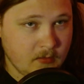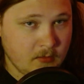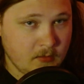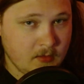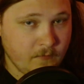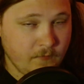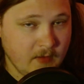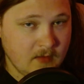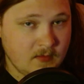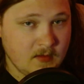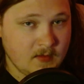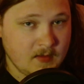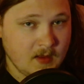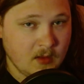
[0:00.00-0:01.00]

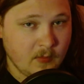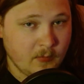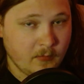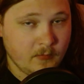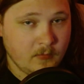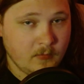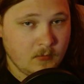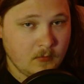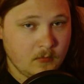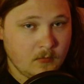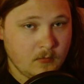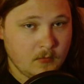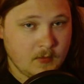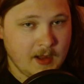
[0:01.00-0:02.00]
convinces him
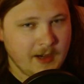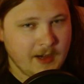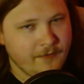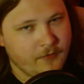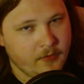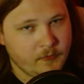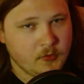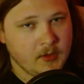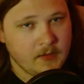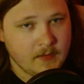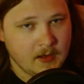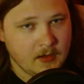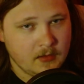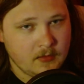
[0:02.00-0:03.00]
kind of off screen
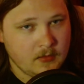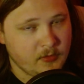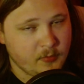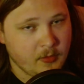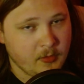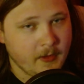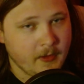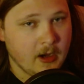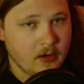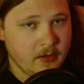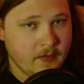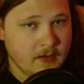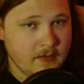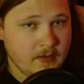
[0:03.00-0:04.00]
that it's probably
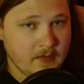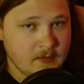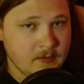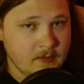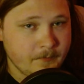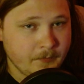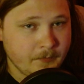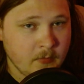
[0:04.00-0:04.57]
Harry that does it.